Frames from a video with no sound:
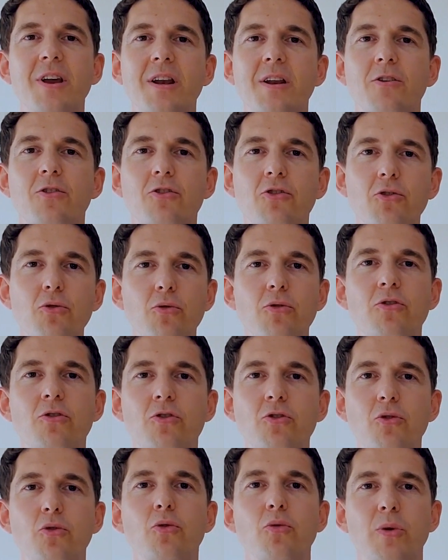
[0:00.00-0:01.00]
get a short
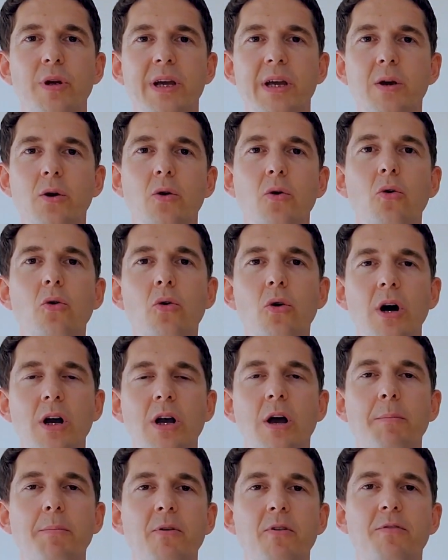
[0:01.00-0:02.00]
story or a
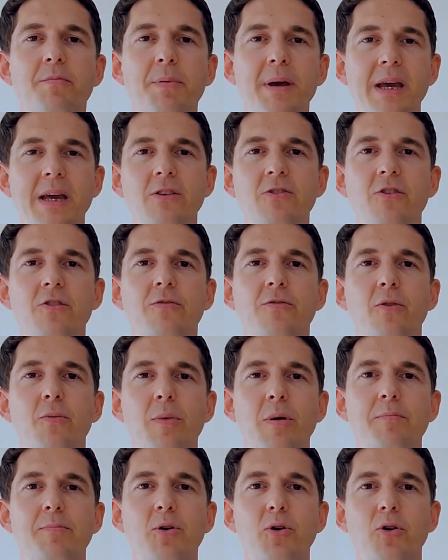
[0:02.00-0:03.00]
couple of pages
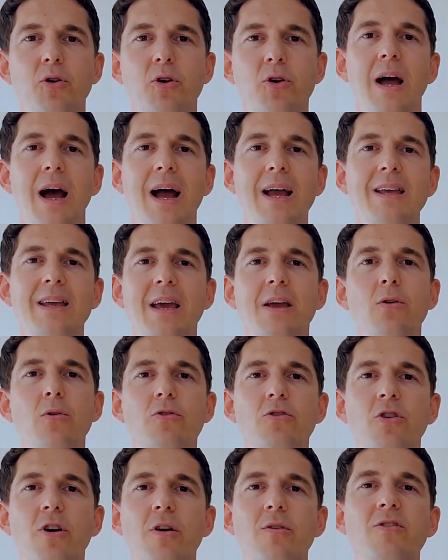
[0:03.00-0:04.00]
from a book and get your
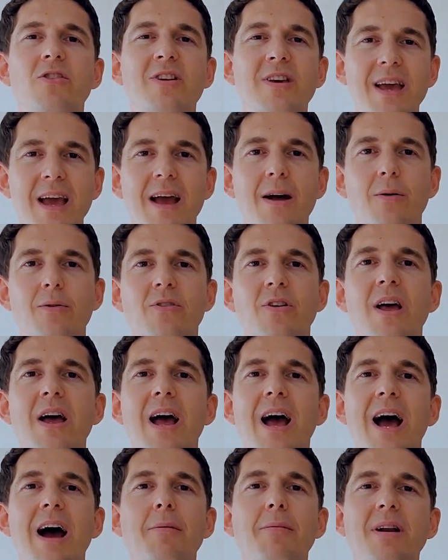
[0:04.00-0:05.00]
child to count
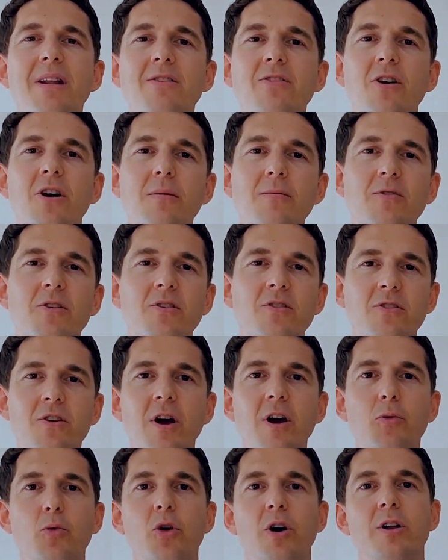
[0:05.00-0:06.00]
how many times the
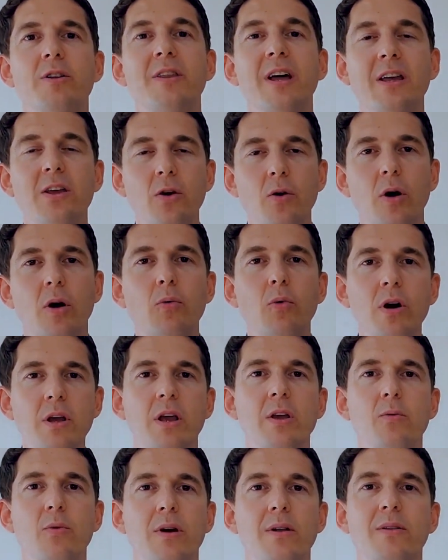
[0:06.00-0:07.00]
sight word that you are
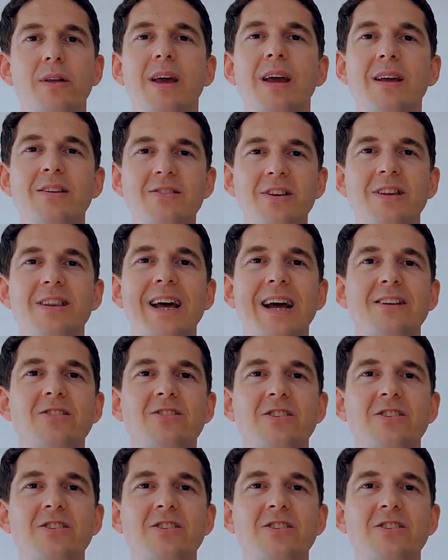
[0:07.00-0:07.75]
working with is in that